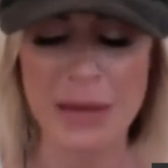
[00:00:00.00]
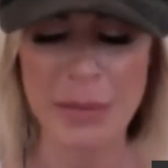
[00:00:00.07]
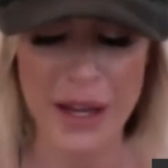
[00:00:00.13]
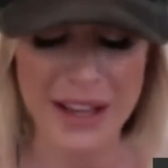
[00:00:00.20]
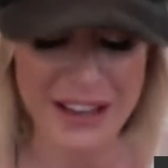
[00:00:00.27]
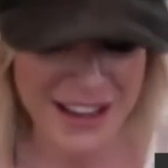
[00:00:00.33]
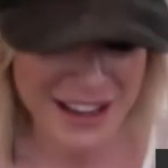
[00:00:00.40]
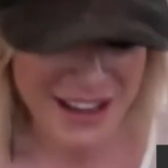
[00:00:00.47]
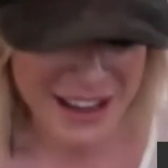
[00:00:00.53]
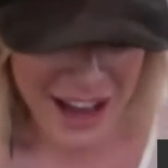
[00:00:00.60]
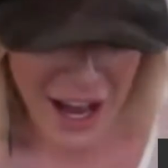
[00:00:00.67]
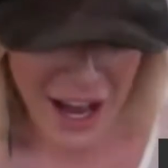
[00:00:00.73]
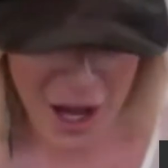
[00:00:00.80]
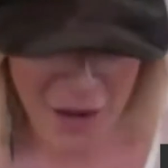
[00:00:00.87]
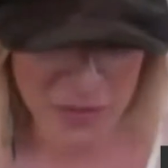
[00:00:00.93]
But
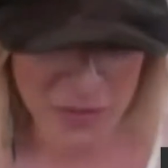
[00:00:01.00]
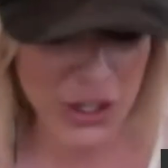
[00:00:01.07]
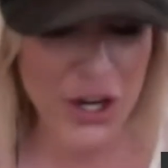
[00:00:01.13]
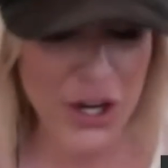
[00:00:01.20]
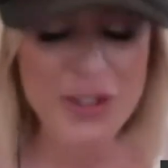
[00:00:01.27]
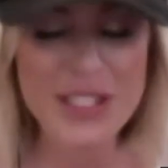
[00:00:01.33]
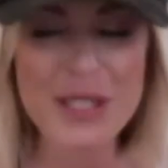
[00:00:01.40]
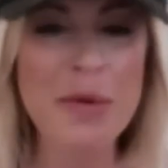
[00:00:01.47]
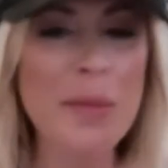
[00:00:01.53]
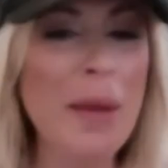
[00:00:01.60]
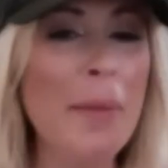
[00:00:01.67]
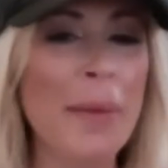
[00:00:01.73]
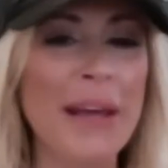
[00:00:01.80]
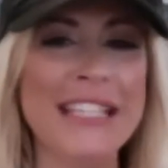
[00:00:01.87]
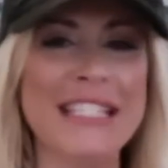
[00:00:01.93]
some of
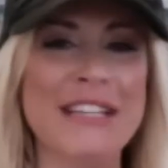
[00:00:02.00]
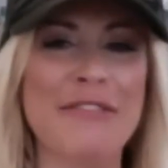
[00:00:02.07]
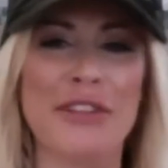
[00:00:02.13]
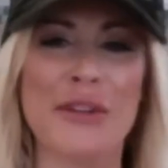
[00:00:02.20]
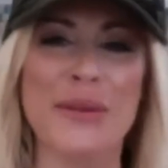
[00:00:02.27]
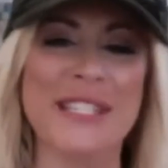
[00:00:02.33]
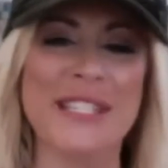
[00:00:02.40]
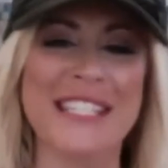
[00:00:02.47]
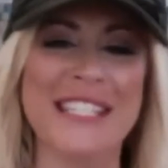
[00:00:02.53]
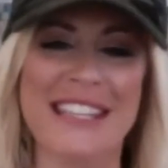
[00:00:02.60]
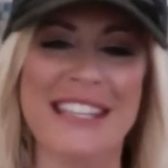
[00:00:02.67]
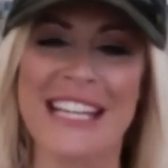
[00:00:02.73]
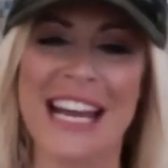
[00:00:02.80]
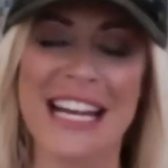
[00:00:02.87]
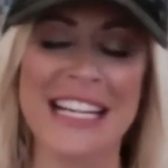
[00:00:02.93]
my biggest influences in
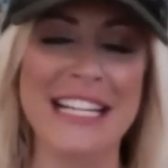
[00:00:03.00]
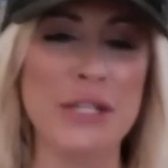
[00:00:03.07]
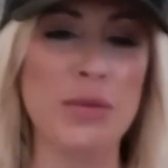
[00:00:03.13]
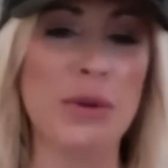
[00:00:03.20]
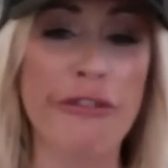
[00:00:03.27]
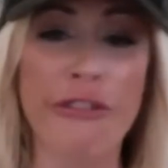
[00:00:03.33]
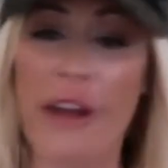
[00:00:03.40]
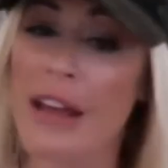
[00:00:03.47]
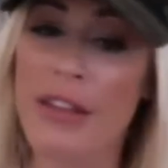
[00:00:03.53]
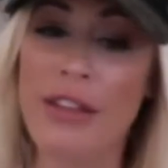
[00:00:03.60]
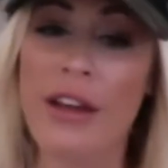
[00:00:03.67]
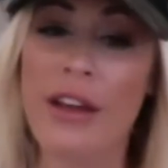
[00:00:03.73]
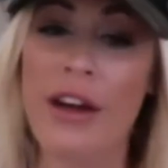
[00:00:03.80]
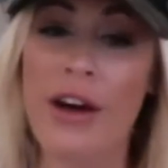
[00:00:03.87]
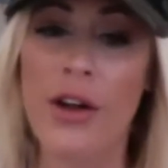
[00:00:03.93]
the 90s were Faith
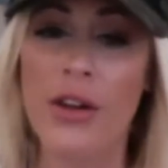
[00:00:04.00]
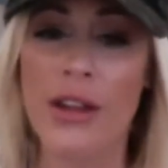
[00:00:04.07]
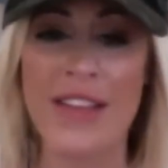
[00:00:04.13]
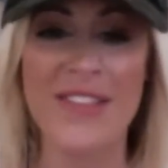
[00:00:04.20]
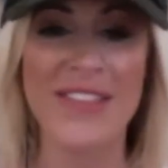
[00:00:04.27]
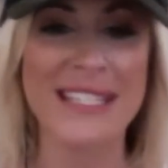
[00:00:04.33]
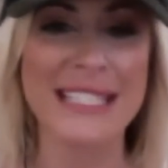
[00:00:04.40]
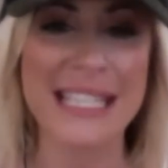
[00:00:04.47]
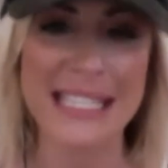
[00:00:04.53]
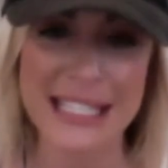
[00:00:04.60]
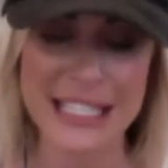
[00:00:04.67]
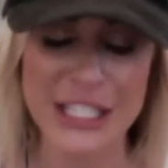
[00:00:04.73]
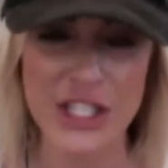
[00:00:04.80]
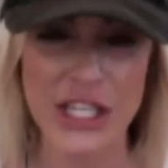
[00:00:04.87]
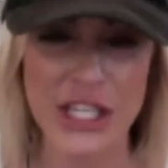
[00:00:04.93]
Hill and the
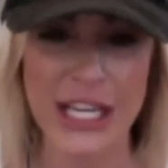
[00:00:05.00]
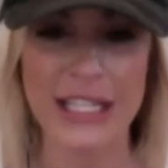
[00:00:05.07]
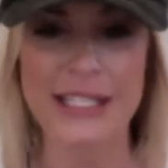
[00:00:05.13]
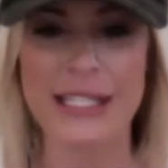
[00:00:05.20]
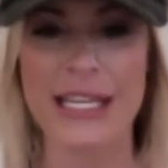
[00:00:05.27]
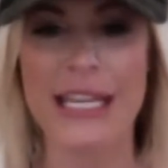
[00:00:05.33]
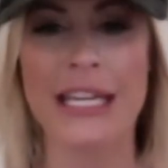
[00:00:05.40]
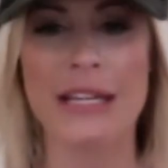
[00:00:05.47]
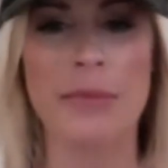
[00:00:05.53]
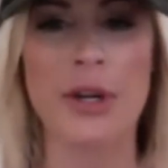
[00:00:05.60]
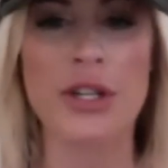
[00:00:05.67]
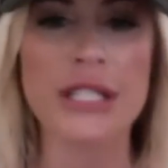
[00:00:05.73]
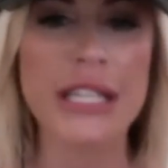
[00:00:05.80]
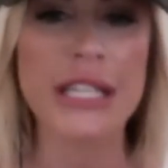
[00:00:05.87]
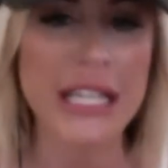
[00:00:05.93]
Dixie Chicks and
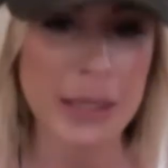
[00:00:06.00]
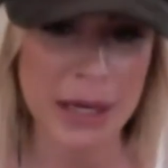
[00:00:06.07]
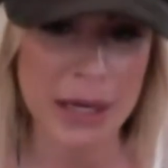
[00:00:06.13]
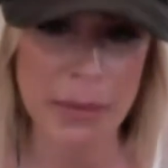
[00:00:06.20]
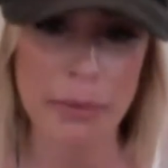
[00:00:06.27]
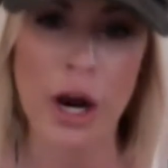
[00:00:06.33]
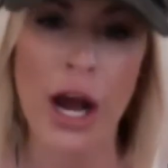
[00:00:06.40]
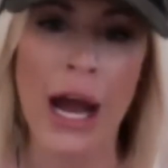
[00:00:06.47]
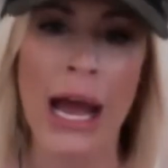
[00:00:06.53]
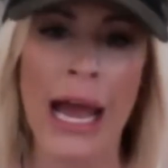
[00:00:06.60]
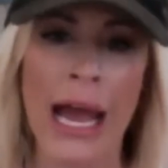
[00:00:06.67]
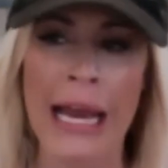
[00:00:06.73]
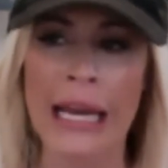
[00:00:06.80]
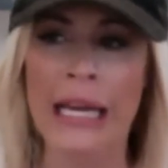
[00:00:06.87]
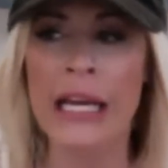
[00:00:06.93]
Martina
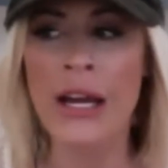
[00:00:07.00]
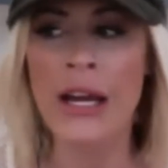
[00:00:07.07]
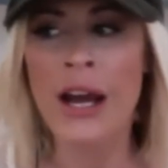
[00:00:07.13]
McBride,